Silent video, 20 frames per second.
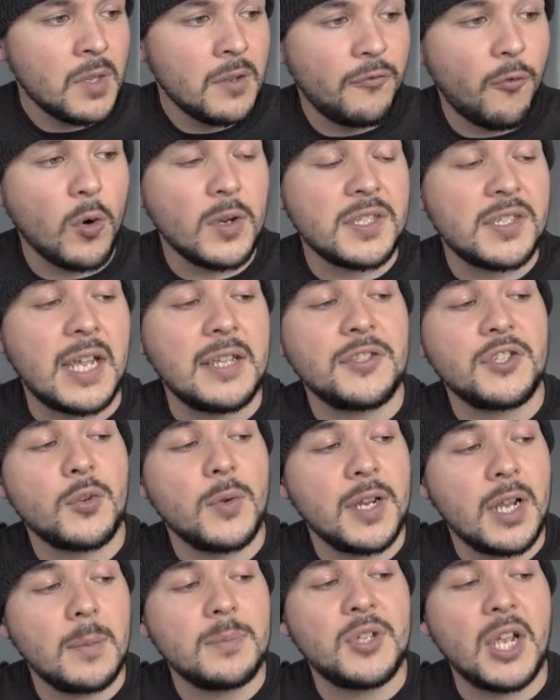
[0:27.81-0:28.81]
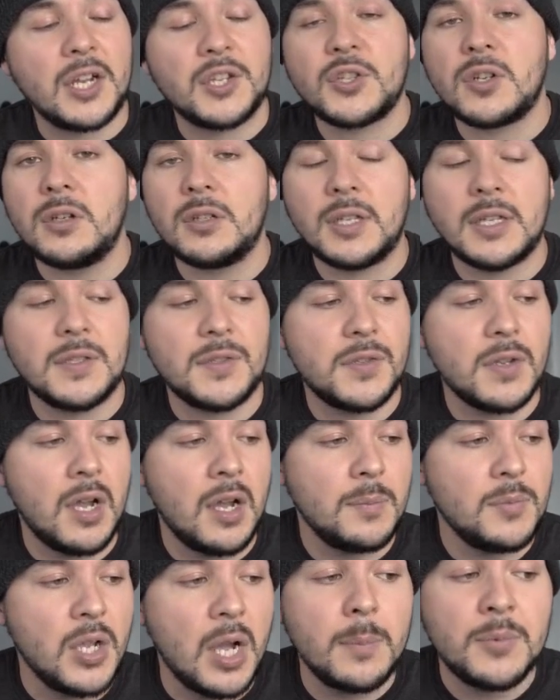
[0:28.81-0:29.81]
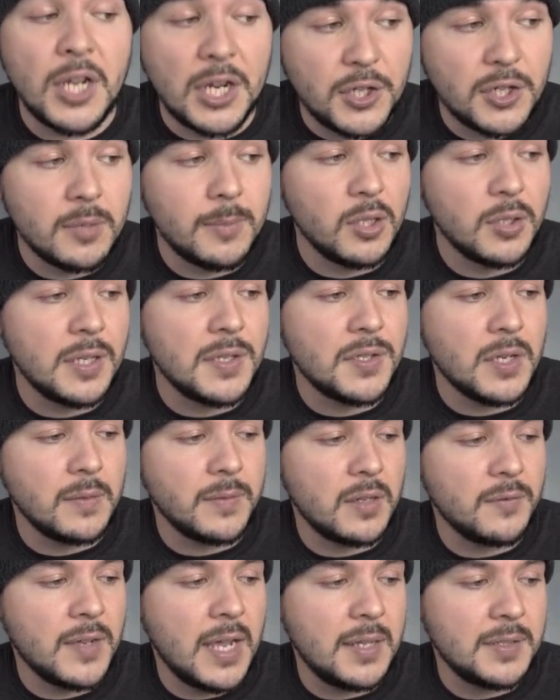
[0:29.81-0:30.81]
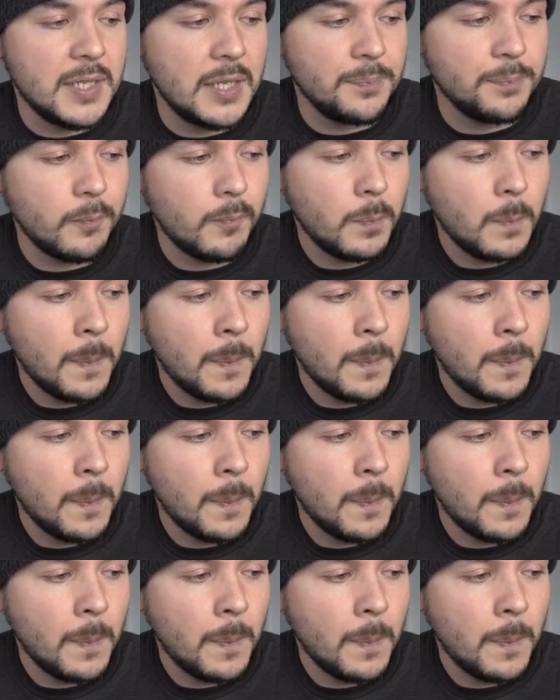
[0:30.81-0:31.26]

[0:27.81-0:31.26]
for censoring objectionable conservative content.